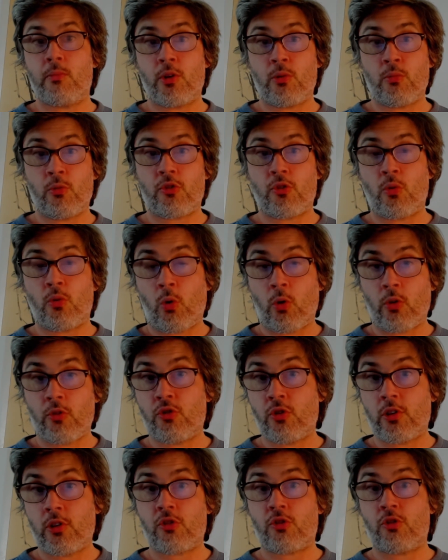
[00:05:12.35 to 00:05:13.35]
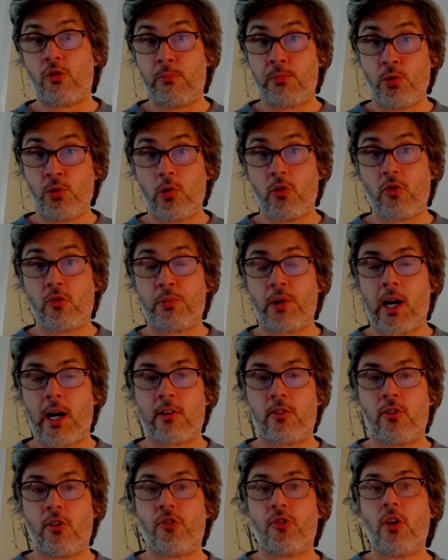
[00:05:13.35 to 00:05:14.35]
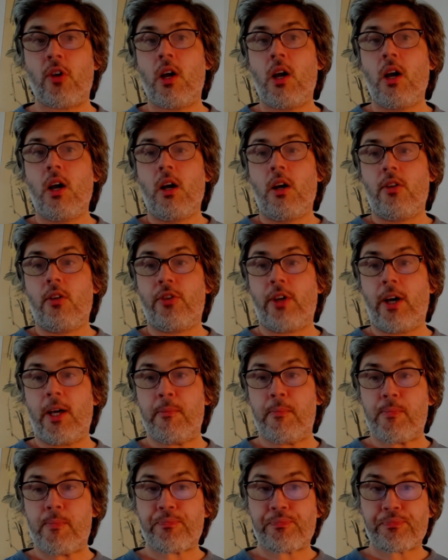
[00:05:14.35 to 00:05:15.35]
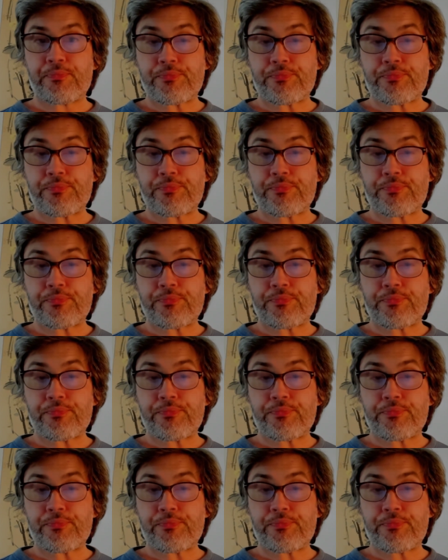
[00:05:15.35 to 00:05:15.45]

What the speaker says: that was an old traditional Buddhist practice, then